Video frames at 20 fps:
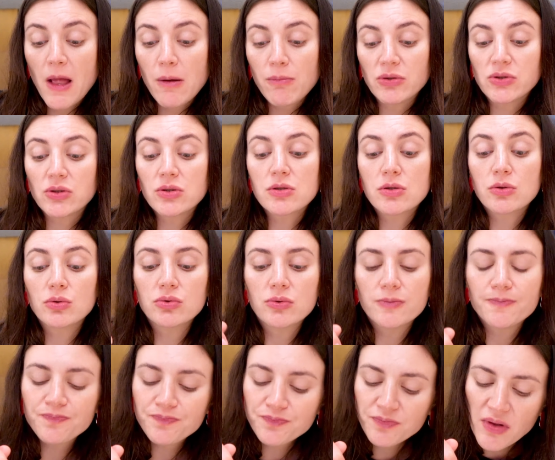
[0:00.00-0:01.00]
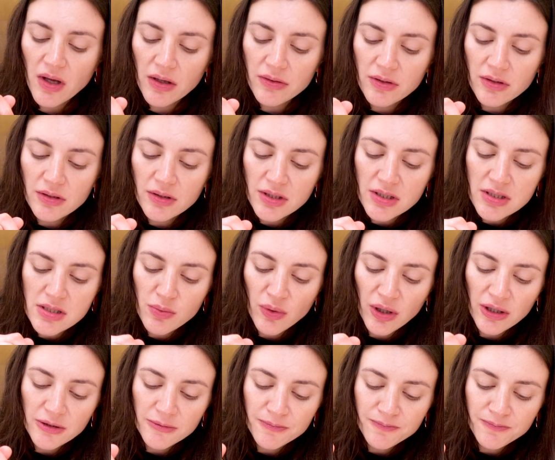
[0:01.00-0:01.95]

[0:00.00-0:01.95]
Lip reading: but it's good. I think this one,